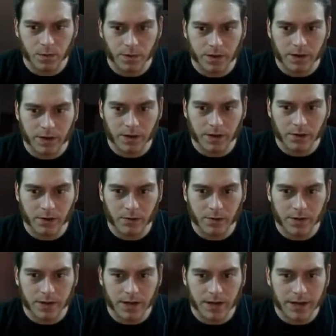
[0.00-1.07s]
Where
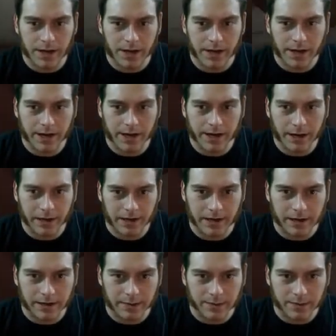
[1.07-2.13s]
would I hide a
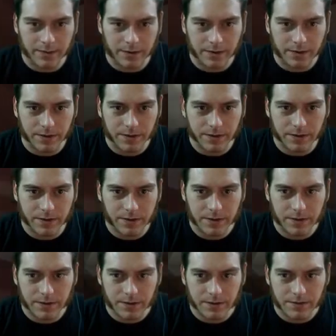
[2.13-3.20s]
Lonnie book?
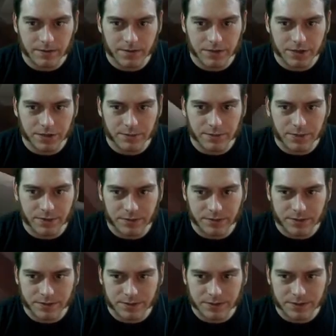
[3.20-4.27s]
Fishing
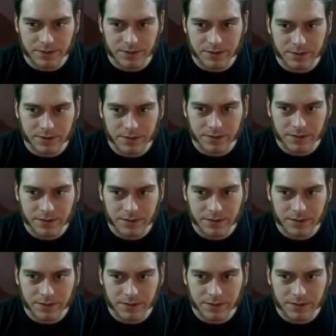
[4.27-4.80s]
poles.